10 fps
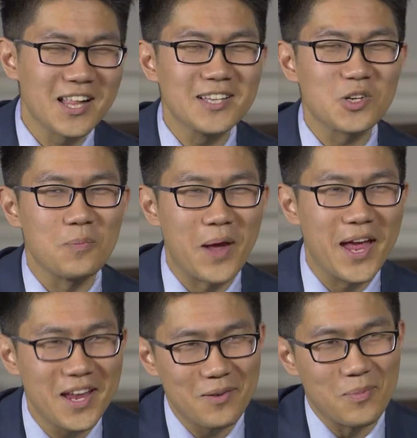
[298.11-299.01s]
clients are
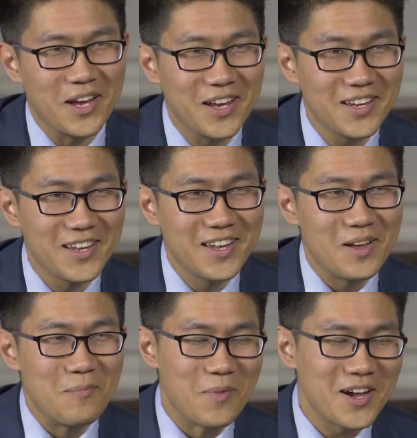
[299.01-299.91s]
paying me
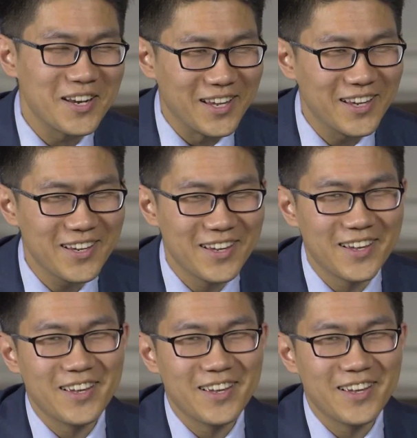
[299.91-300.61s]
money